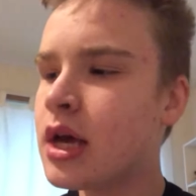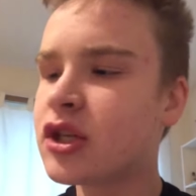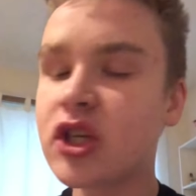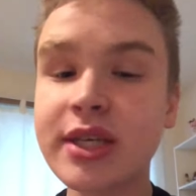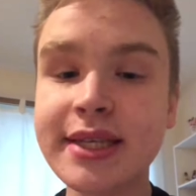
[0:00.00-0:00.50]

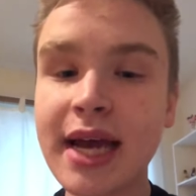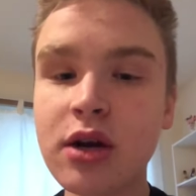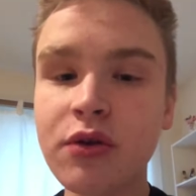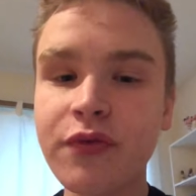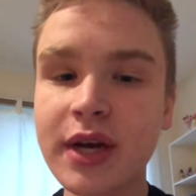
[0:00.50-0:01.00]
she
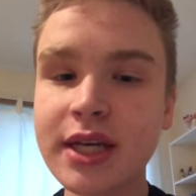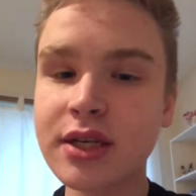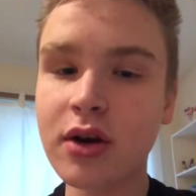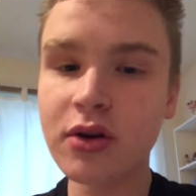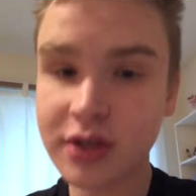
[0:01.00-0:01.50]

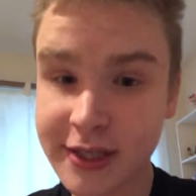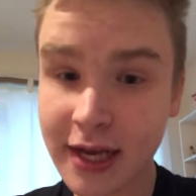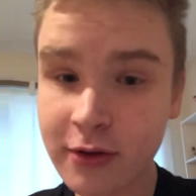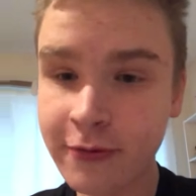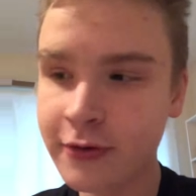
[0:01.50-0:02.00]
sacrificed
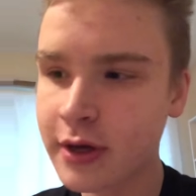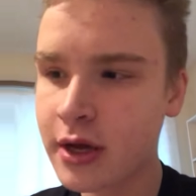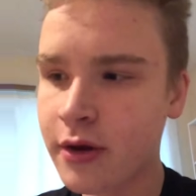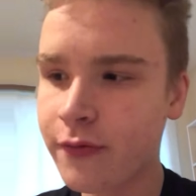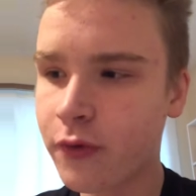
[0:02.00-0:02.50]
herself
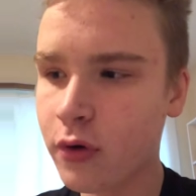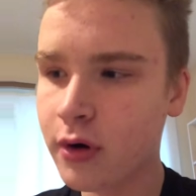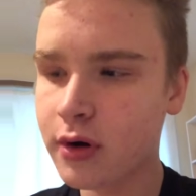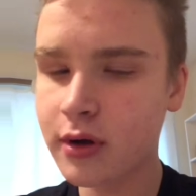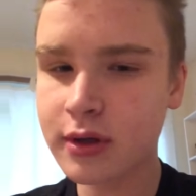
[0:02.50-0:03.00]

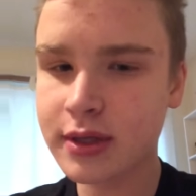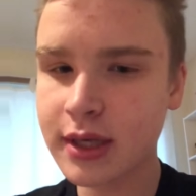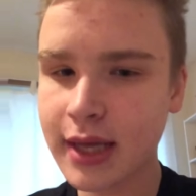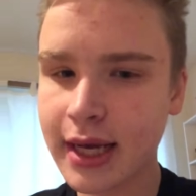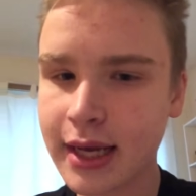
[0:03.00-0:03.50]
for
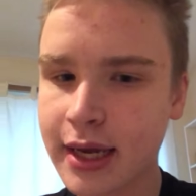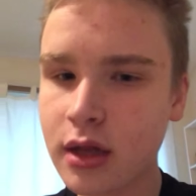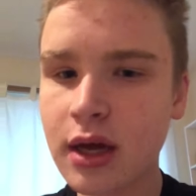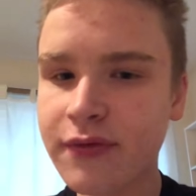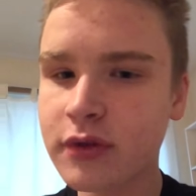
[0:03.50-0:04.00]
to like
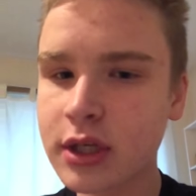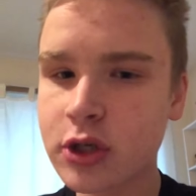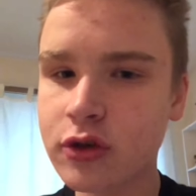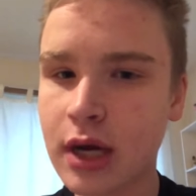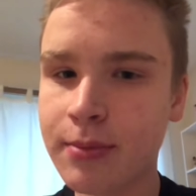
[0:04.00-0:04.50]
kill off
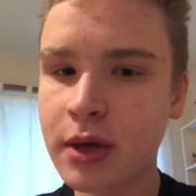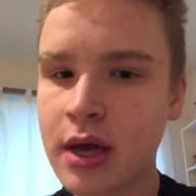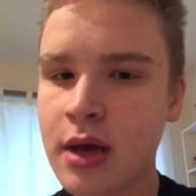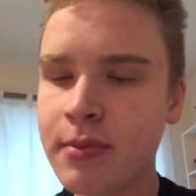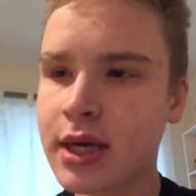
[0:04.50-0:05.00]
Glitchtrap
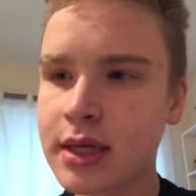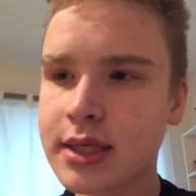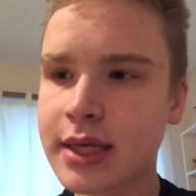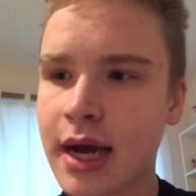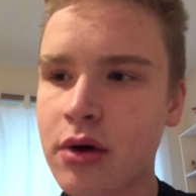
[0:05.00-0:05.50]

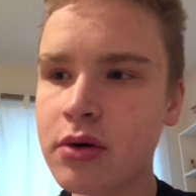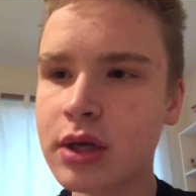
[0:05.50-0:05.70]
because now